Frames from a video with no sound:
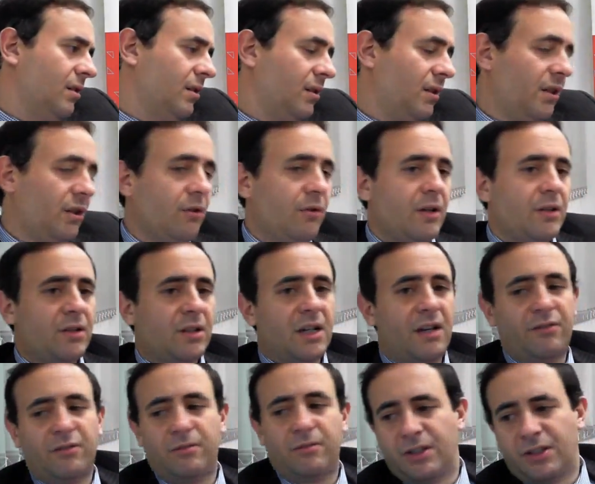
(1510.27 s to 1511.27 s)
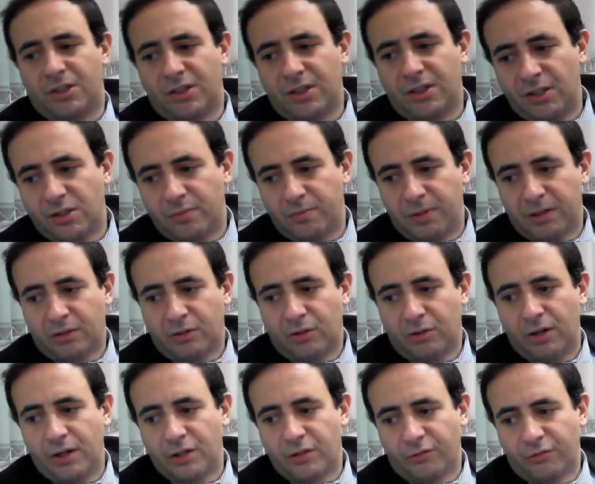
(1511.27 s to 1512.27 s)
the US government seized
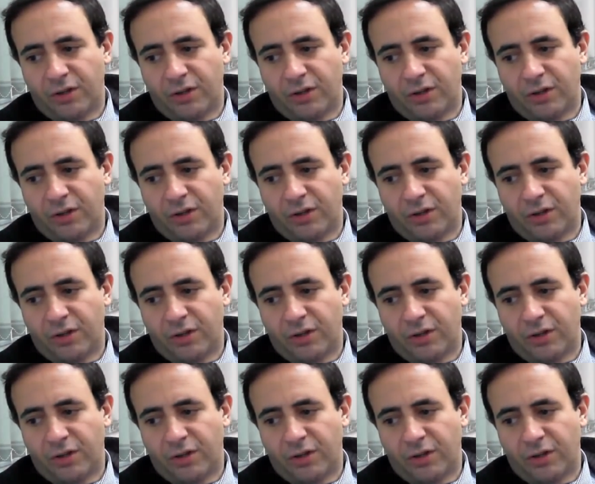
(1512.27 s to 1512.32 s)
Bitcoins